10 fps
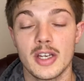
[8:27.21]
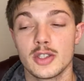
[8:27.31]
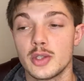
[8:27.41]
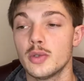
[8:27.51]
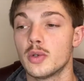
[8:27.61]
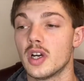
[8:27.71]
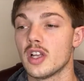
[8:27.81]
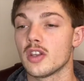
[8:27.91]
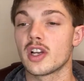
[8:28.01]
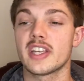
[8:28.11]
to
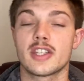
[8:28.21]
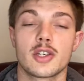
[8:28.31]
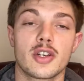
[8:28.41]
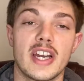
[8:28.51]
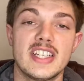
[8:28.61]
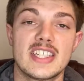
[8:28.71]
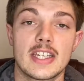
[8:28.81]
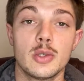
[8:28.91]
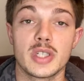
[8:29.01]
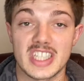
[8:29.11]
look at the grades that
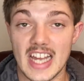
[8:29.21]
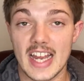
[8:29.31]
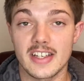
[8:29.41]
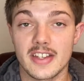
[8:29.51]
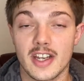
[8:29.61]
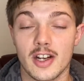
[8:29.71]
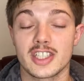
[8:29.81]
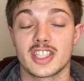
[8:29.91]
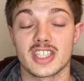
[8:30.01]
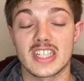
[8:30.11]
you assign to the cards
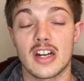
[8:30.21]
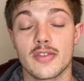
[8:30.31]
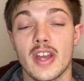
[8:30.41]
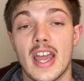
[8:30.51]
yourself,